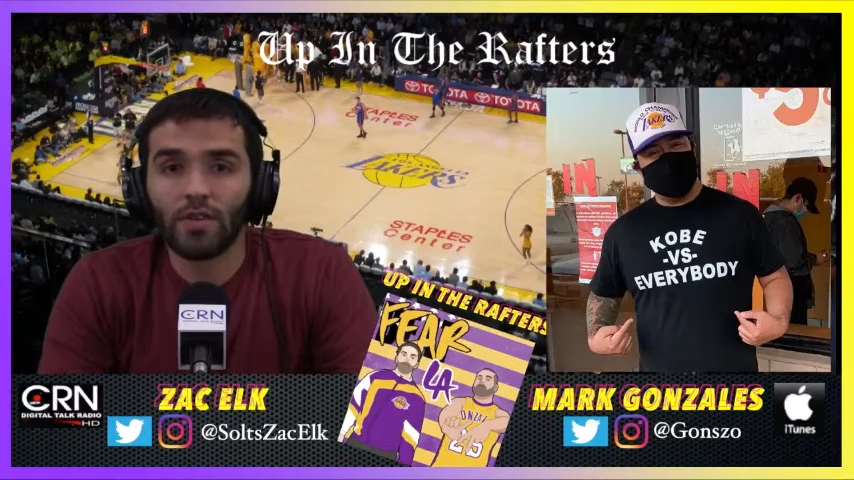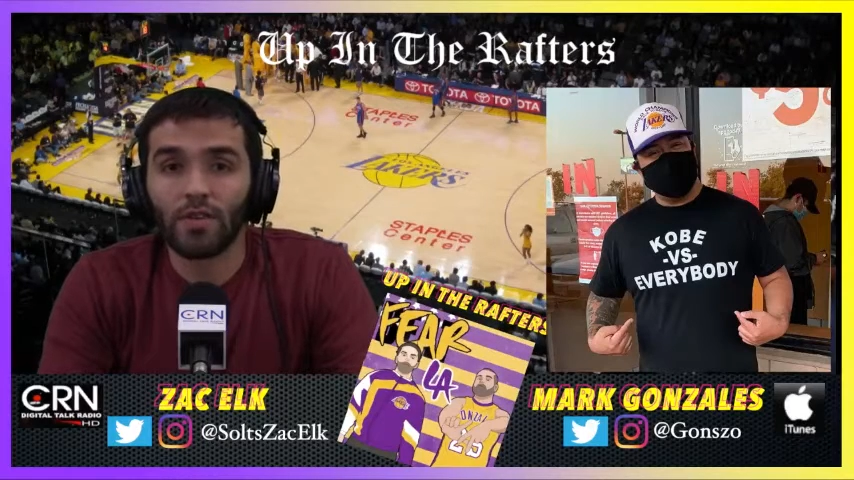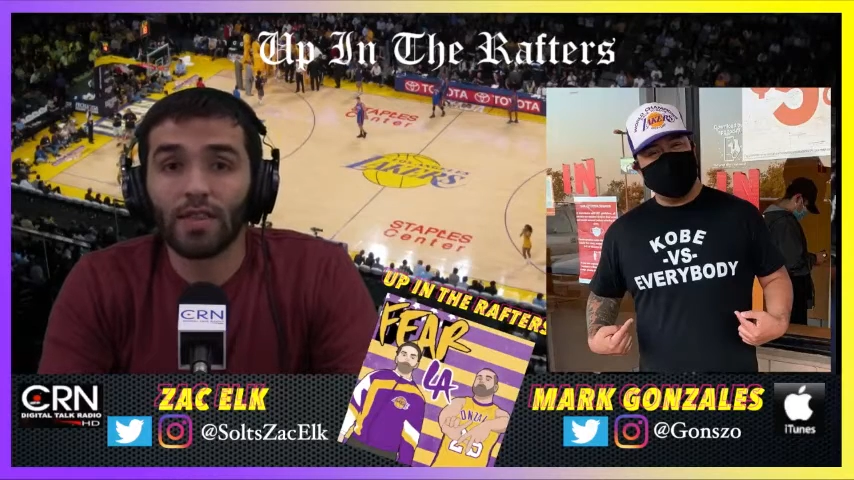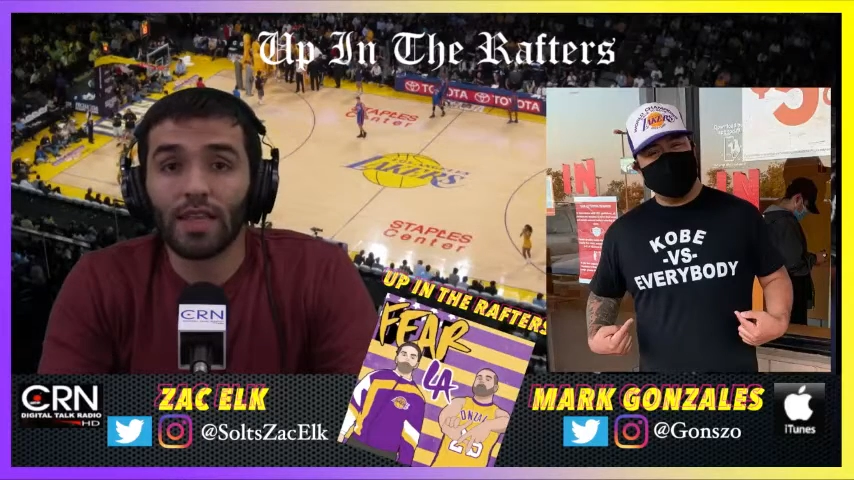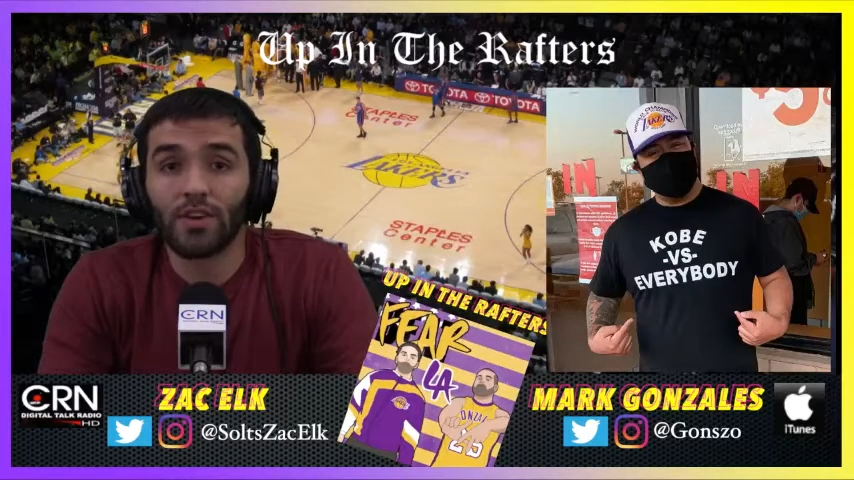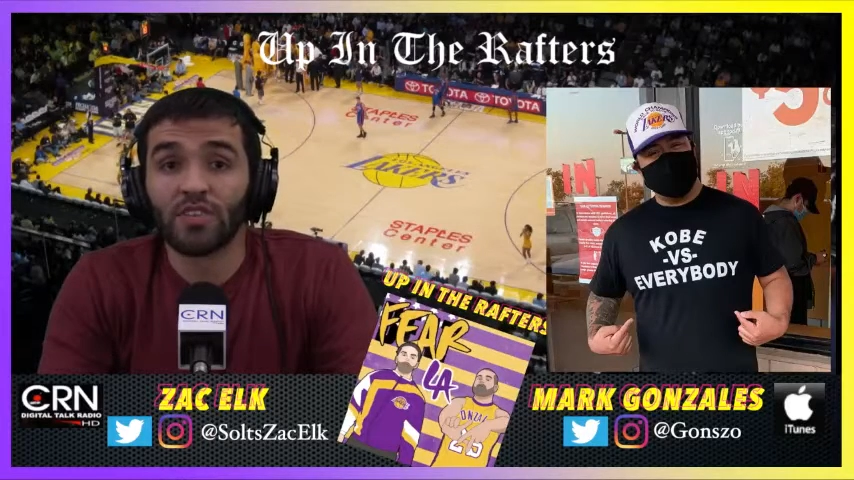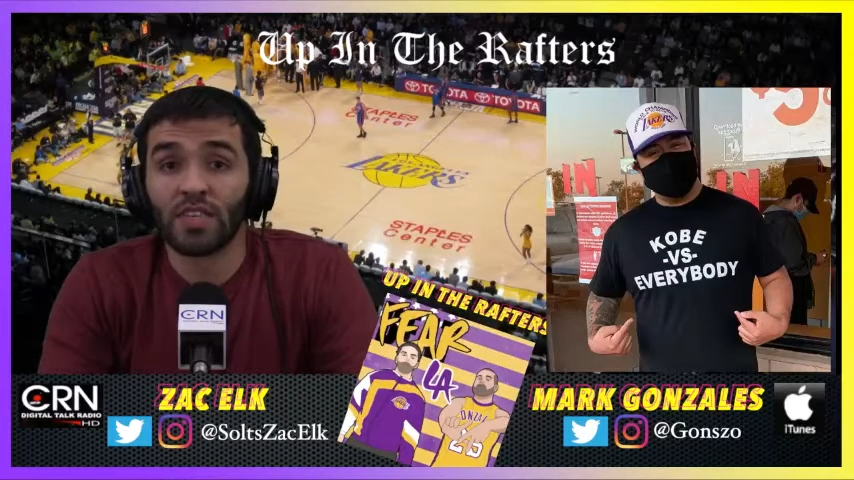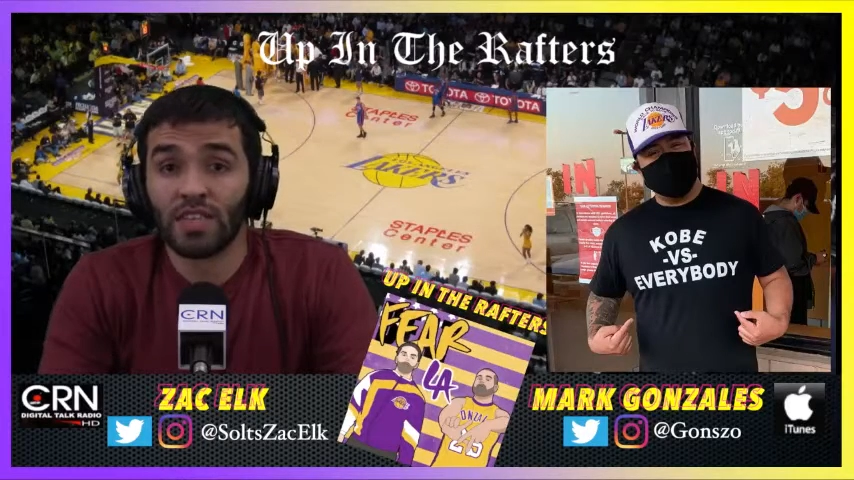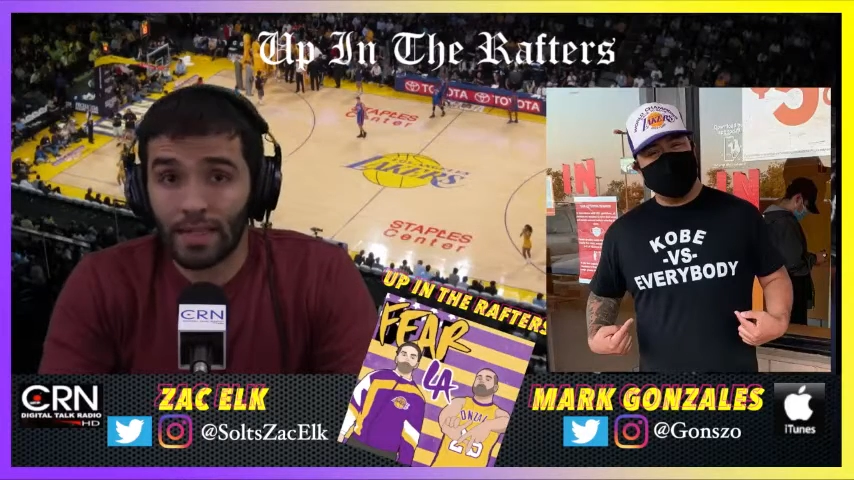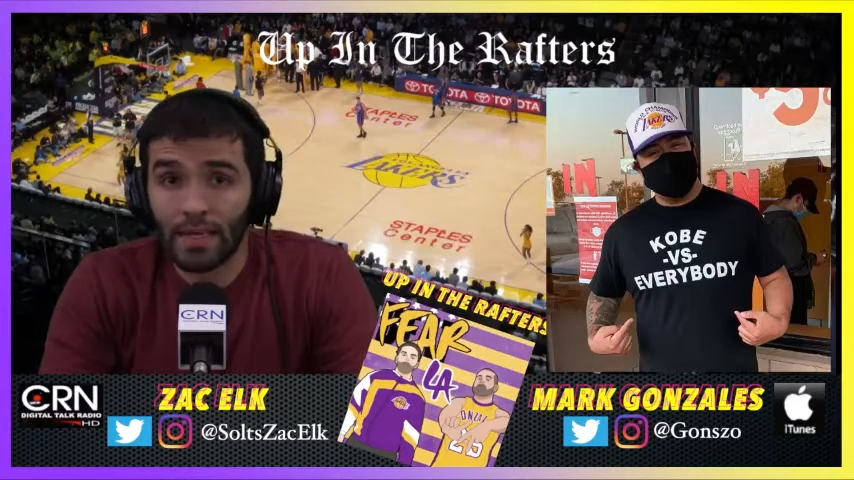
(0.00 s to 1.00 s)
on the Lakers
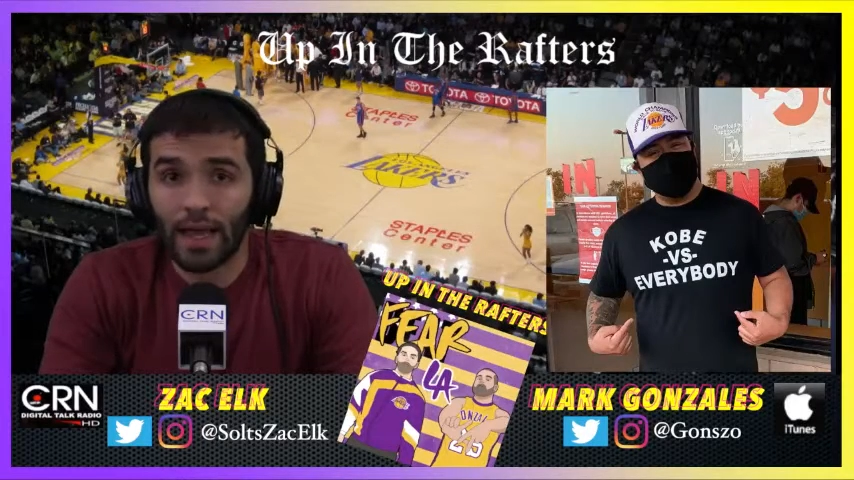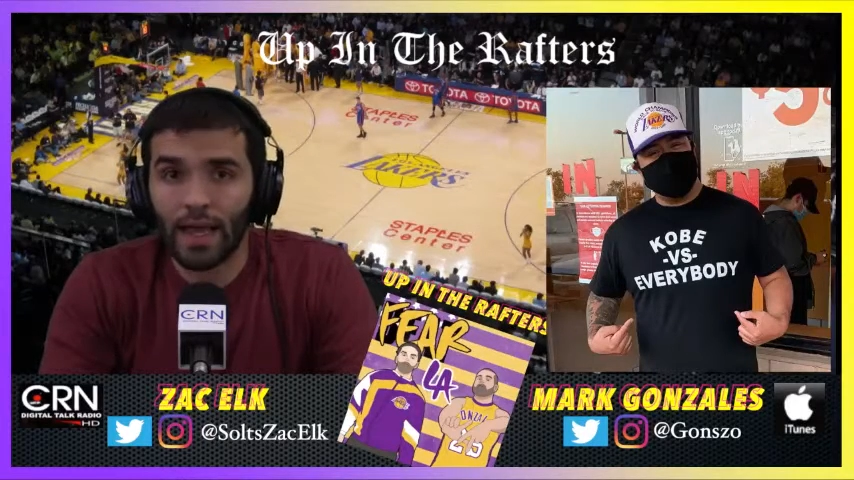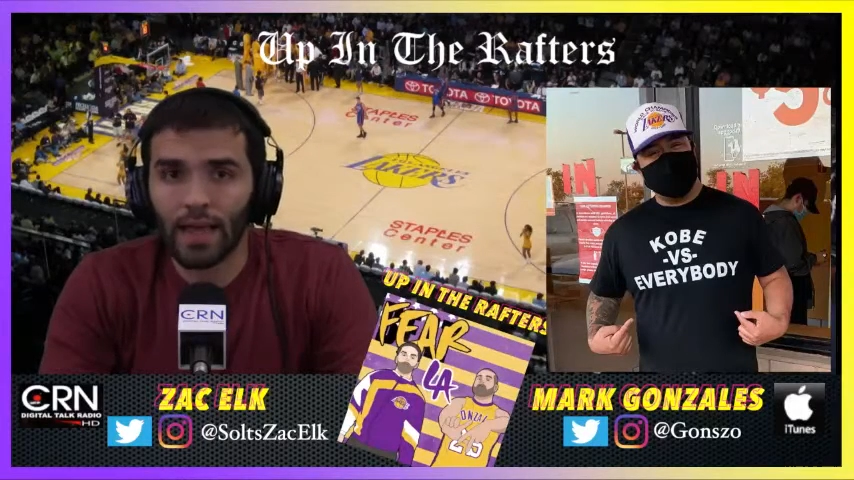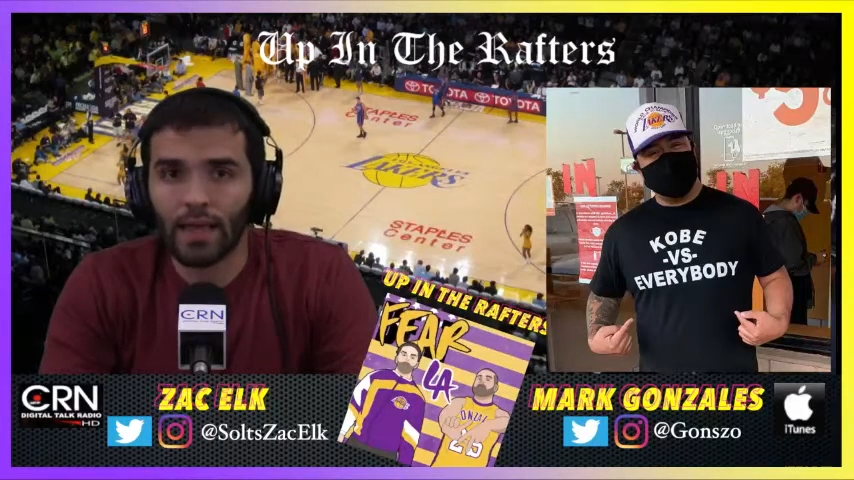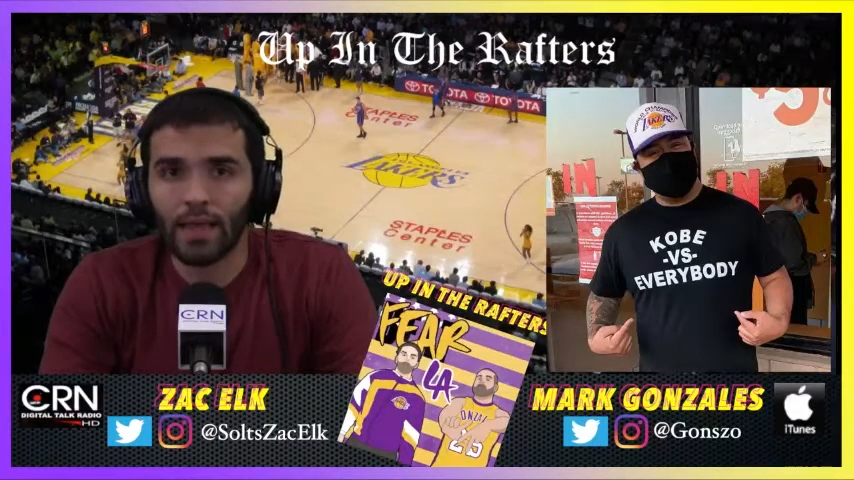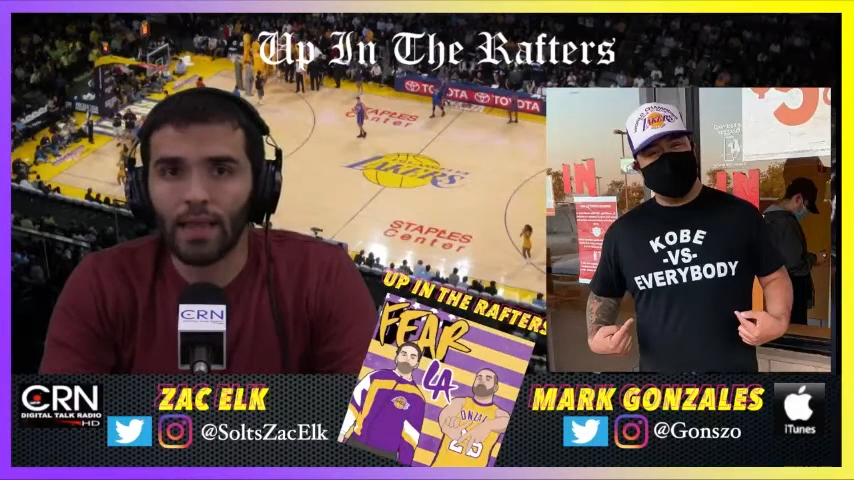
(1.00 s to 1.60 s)
today,